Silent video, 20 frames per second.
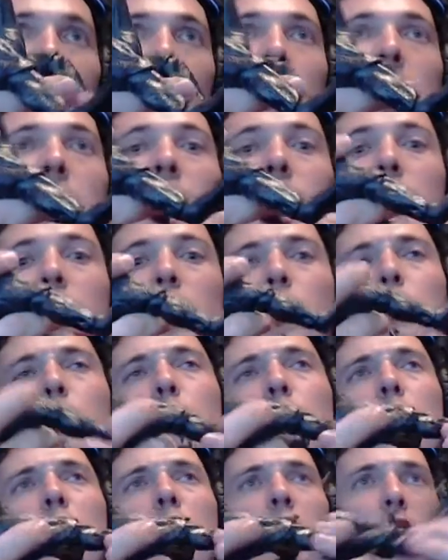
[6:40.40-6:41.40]
Kind of
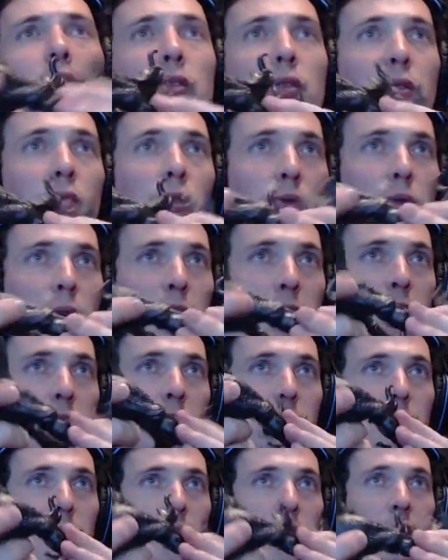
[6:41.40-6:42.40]
putting it through the ringer
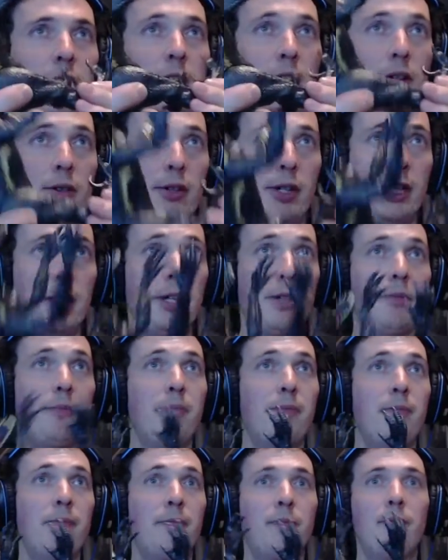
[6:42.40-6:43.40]
right now, right?
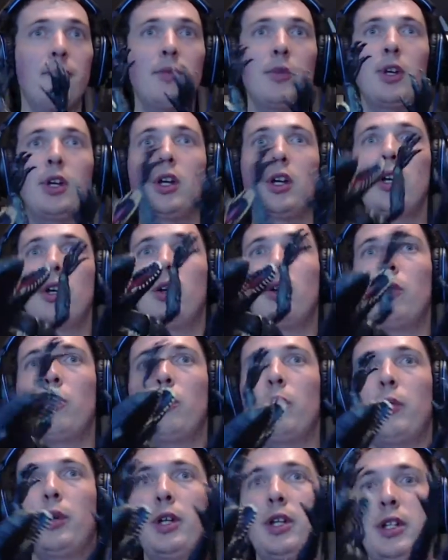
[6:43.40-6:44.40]
We
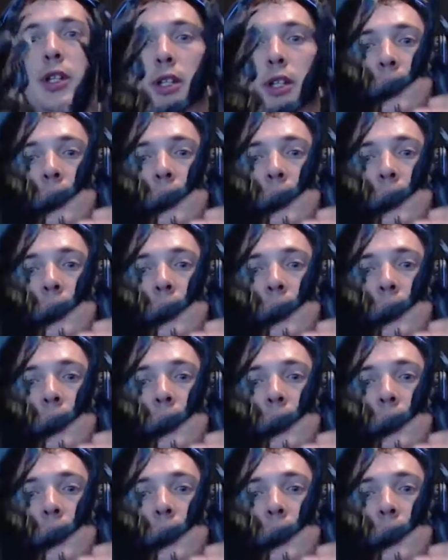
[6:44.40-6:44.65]
want to